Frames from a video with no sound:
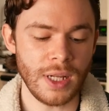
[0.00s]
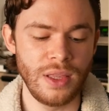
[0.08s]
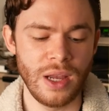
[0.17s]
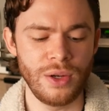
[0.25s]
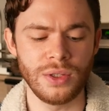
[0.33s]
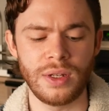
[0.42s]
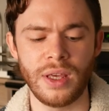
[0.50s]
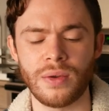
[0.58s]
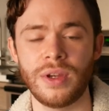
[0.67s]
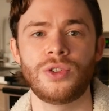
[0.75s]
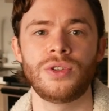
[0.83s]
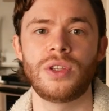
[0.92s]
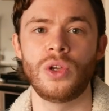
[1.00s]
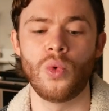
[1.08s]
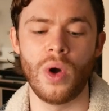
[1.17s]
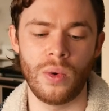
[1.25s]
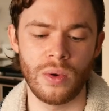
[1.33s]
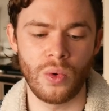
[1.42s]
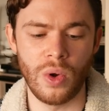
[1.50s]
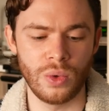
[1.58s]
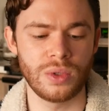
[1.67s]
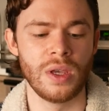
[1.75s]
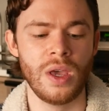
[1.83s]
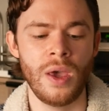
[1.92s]
Now, here's another interesting quote,
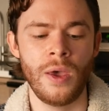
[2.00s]
quote,